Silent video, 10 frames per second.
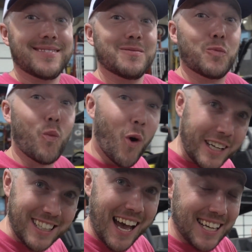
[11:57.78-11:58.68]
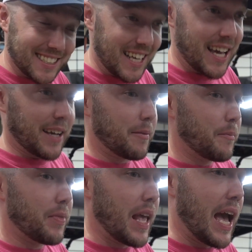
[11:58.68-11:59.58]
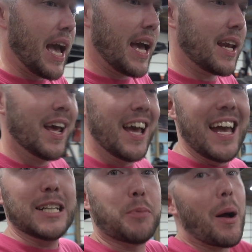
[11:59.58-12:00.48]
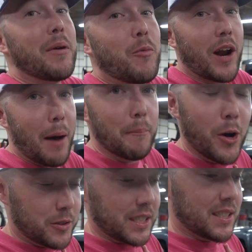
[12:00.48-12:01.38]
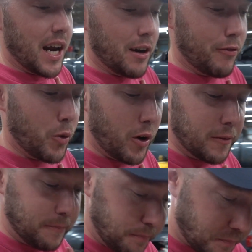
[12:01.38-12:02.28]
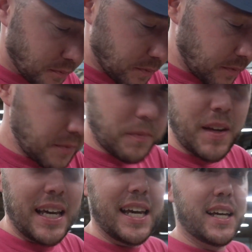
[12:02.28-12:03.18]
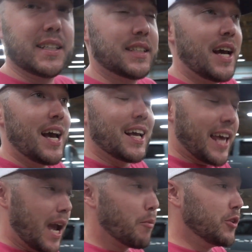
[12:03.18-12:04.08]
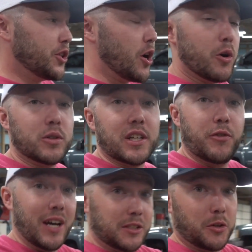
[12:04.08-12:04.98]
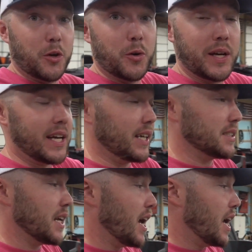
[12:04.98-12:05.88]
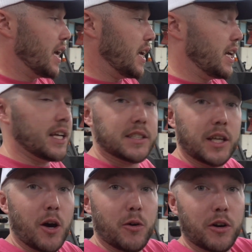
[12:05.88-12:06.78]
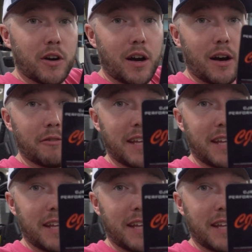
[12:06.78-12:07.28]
One last thing, and it's probably I'm most excited for, is Cameron Jones. If you guys don't know who he is the owner of